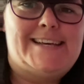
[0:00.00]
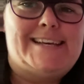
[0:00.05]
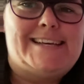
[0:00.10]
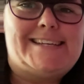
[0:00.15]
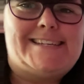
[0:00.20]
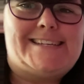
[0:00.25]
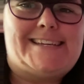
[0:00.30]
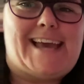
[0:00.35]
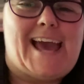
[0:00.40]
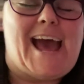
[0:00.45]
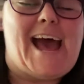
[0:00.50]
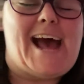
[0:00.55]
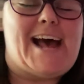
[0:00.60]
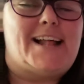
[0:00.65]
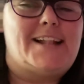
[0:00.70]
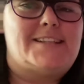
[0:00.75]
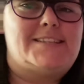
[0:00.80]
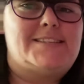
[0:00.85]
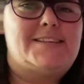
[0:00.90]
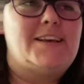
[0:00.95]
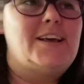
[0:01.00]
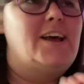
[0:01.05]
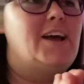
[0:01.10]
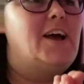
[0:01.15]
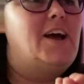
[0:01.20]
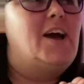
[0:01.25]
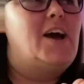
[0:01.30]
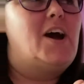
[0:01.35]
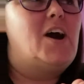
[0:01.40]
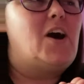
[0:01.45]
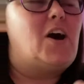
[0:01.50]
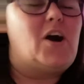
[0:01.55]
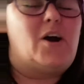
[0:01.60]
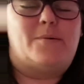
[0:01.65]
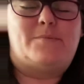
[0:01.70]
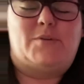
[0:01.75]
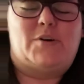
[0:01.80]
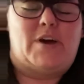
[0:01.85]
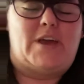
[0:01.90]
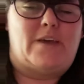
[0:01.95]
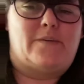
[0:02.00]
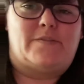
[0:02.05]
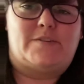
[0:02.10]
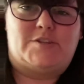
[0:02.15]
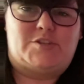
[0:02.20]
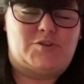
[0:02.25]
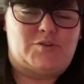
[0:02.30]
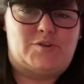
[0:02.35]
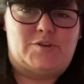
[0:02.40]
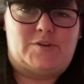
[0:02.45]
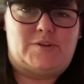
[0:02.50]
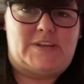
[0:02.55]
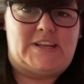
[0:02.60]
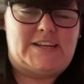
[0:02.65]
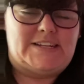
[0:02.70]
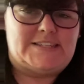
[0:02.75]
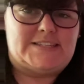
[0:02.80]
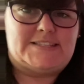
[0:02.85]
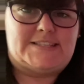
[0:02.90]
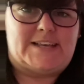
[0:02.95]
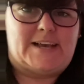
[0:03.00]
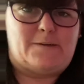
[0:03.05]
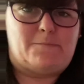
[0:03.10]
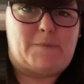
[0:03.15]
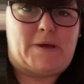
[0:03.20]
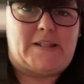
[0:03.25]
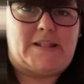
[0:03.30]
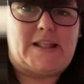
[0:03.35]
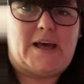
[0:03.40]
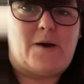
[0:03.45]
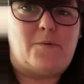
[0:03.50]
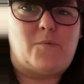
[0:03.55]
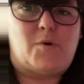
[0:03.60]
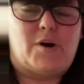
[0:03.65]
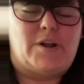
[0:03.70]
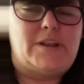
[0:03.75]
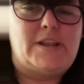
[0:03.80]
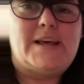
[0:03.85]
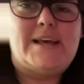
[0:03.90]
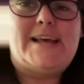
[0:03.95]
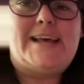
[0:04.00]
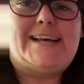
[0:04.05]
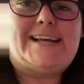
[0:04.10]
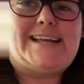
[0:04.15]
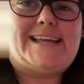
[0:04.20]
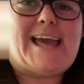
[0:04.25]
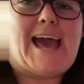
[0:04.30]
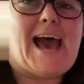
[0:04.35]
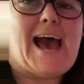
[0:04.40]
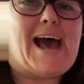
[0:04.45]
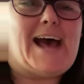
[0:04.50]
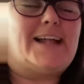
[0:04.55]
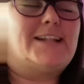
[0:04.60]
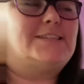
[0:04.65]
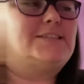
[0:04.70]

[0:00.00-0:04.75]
Cat. I'm not even sure you need to segment that one. Cat.